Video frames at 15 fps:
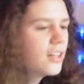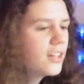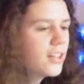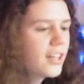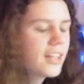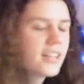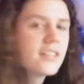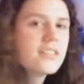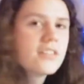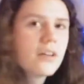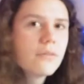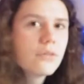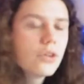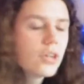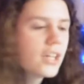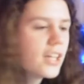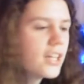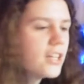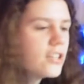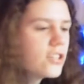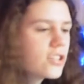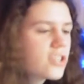Like in Tough Cookie,
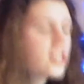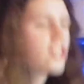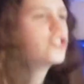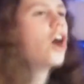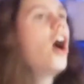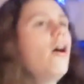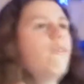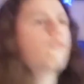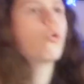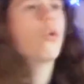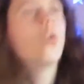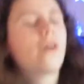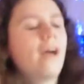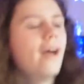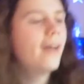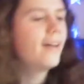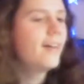he's just like, Tough Cookie!